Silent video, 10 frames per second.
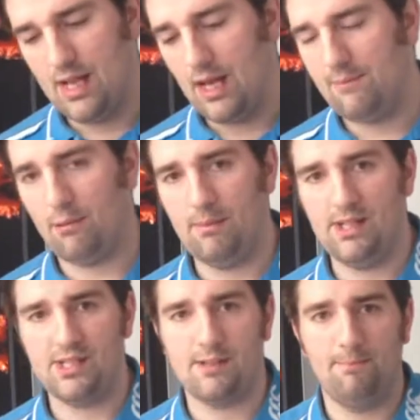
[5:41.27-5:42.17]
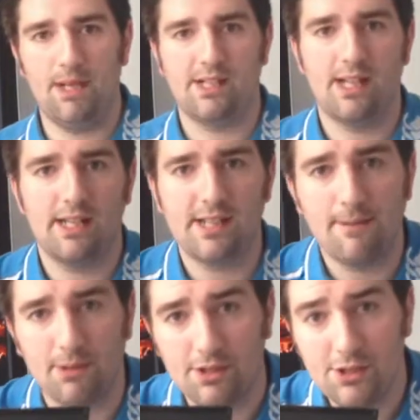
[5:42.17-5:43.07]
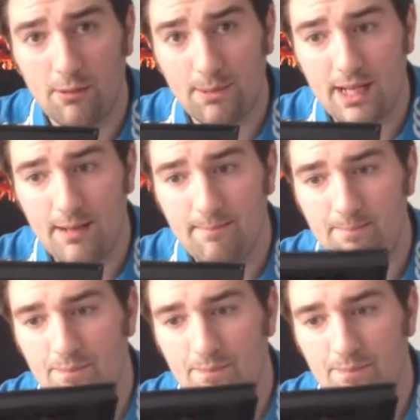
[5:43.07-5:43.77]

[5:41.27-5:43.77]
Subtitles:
Only problem is there's a bit of sellotape on the top there